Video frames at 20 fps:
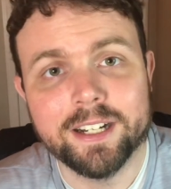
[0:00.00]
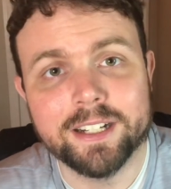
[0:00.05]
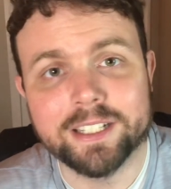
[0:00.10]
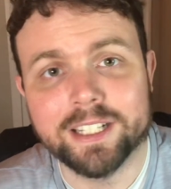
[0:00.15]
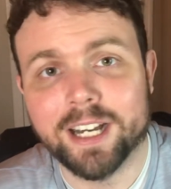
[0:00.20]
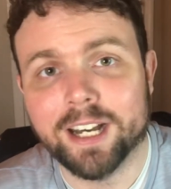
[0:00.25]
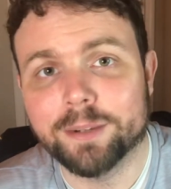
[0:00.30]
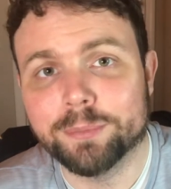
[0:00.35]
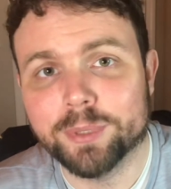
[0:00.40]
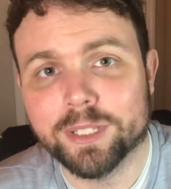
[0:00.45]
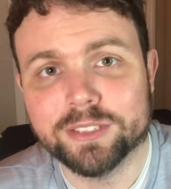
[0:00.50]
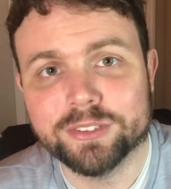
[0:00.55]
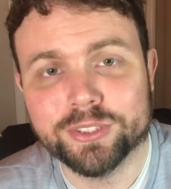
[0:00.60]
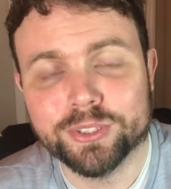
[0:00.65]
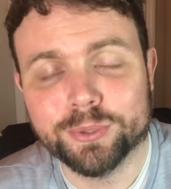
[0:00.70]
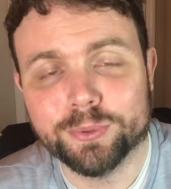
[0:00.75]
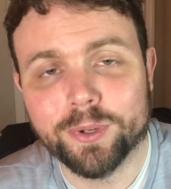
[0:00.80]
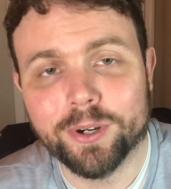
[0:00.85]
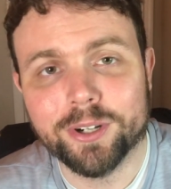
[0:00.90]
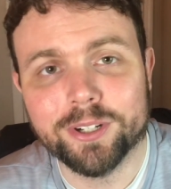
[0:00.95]
God bless
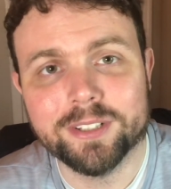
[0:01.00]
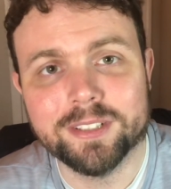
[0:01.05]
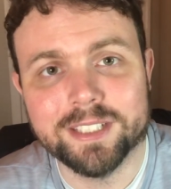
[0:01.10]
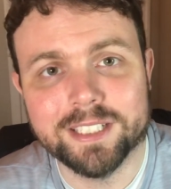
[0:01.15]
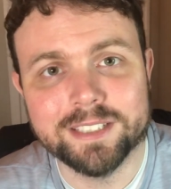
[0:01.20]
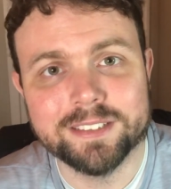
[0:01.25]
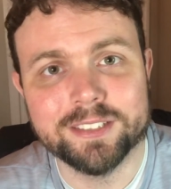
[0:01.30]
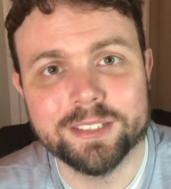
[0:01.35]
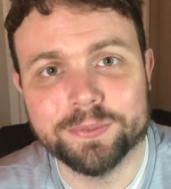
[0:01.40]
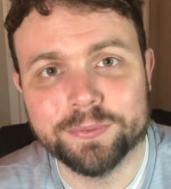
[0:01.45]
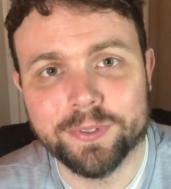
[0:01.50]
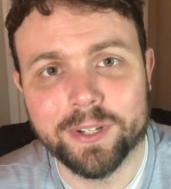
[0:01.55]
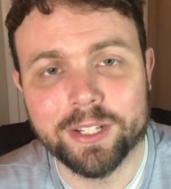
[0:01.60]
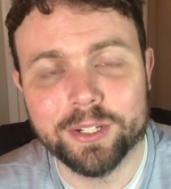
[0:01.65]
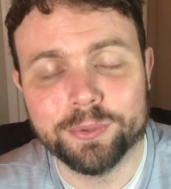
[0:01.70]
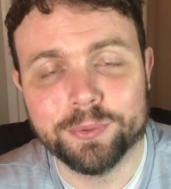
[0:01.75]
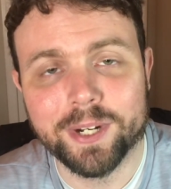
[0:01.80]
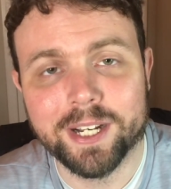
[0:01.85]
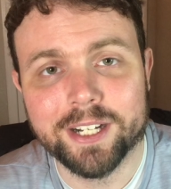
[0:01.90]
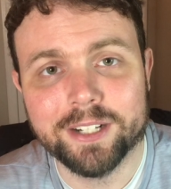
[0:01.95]
you all. It's the
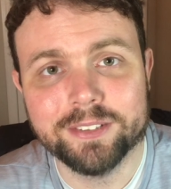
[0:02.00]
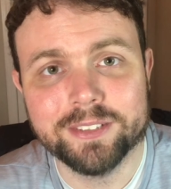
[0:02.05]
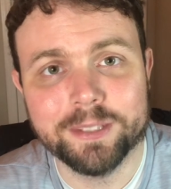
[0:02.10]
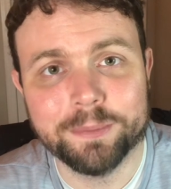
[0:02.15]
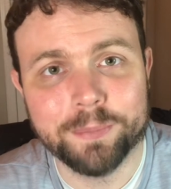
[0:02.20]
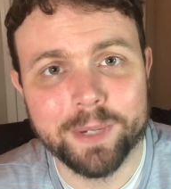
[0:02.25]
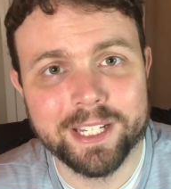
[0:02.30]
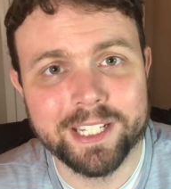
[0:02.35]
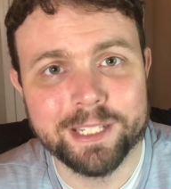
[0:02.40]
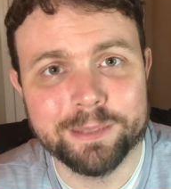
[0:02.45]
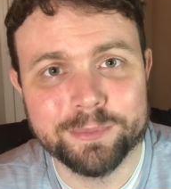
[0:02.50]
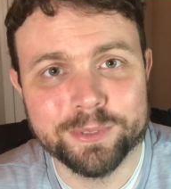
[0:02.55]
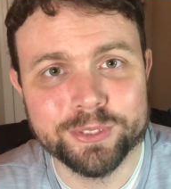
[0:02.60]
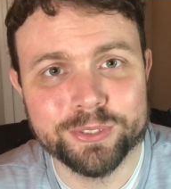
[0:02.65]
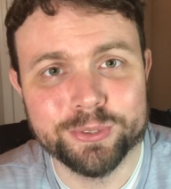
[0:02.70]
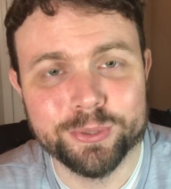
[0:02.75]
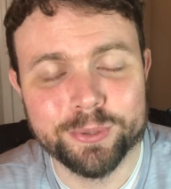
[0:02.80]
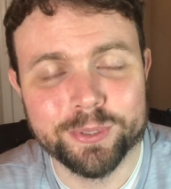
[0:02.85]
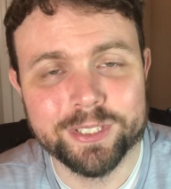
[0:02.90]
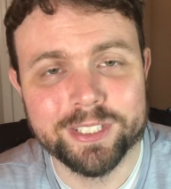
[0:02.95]
final round. My name is
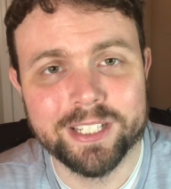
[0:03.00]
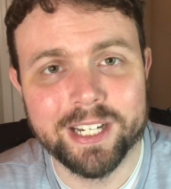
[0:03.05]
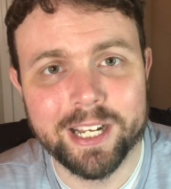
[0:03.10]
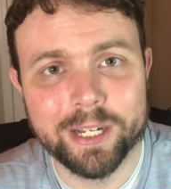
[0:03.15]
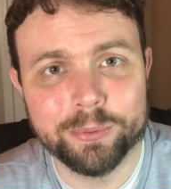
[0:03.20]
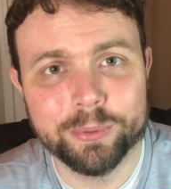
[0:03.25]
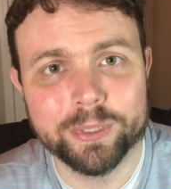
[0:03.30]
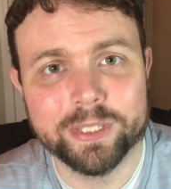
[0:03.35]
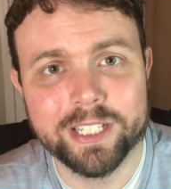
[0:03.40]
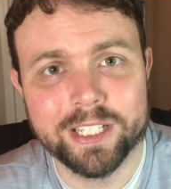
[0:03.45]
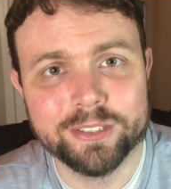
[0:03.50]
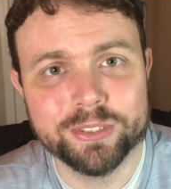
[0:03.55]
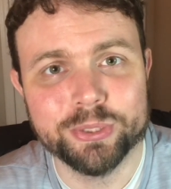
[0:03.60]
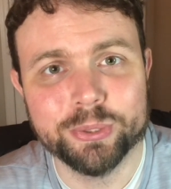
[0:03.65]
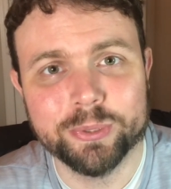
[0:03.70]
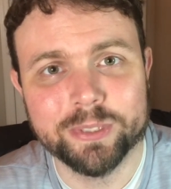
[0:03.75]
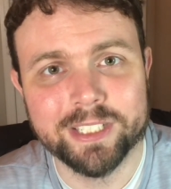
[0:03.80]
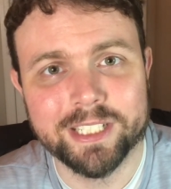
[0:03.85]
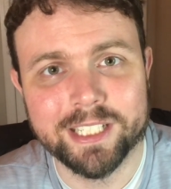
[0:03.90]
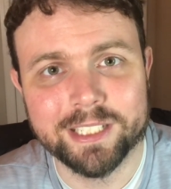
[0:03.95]
Jordan. I will catch
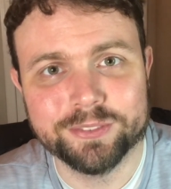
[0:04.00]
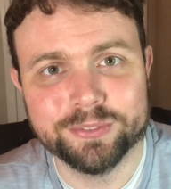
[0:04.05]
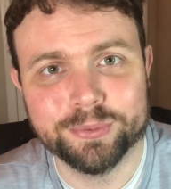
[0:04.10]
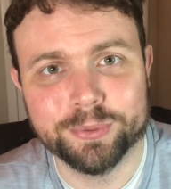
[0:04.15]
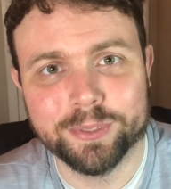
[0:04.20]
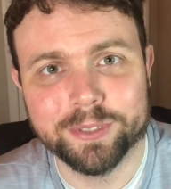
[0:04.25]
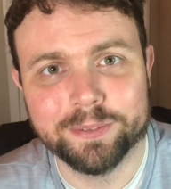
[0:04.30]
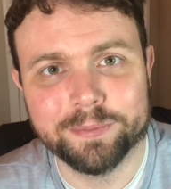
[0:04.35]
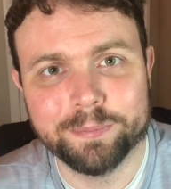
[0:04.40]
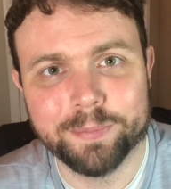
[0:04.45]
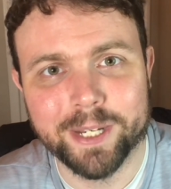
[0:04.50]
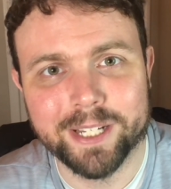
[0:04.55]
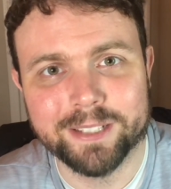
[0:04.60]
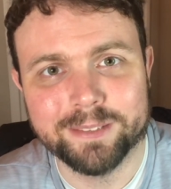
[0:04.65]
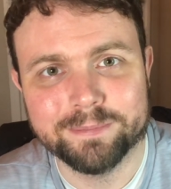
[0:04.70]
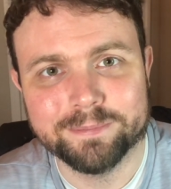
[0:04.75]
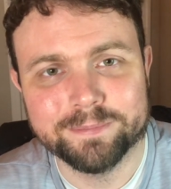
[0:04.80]
you on the next one. Bye.